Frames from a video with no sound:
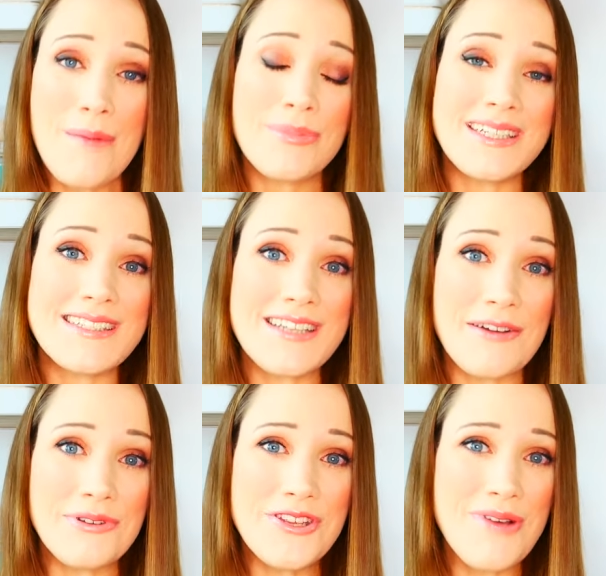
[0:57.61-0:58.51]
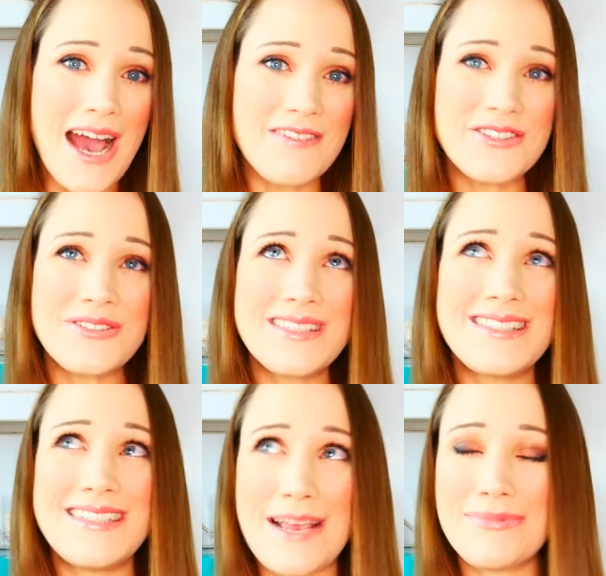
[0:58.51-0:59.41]
But it's tough when you have those
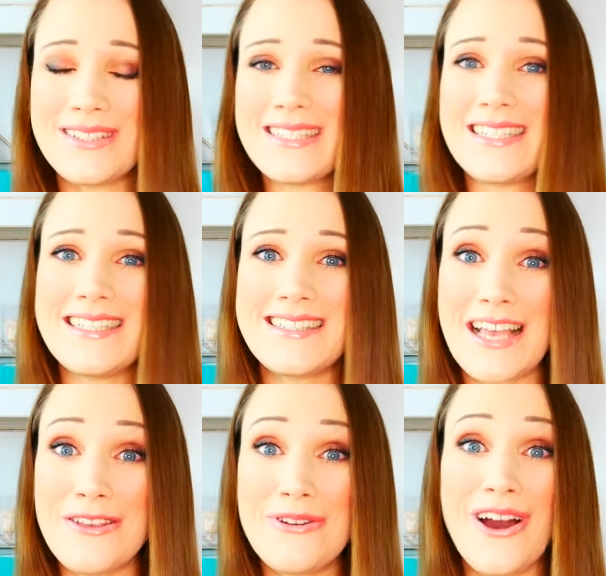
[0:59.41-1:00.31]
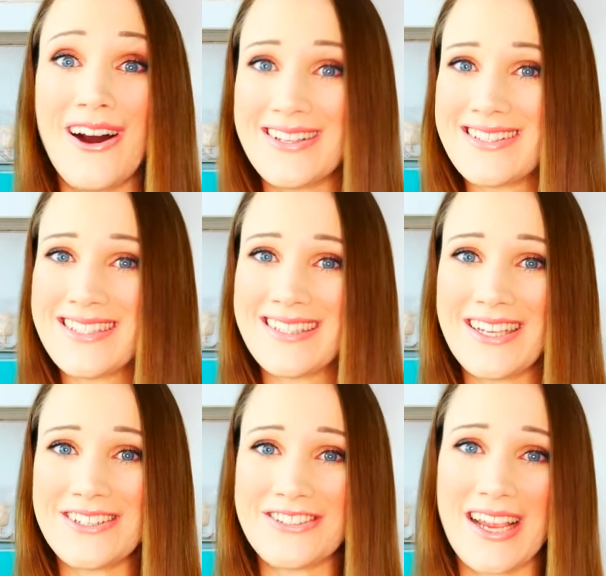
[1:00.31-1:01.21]
staple teas that you
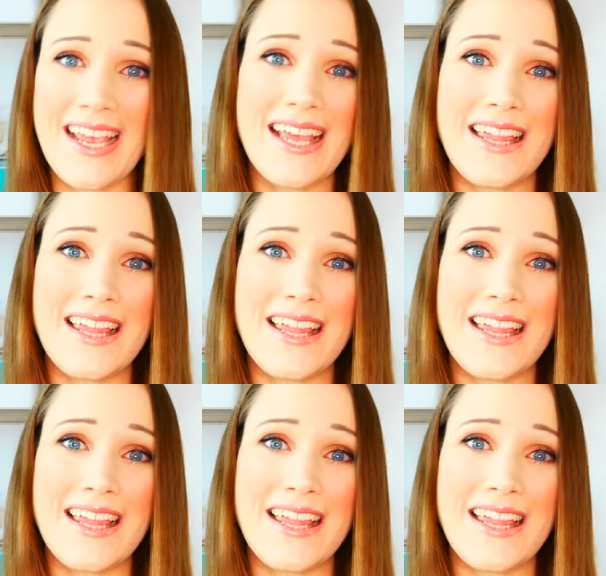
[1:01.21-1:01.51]
constantly are drinking.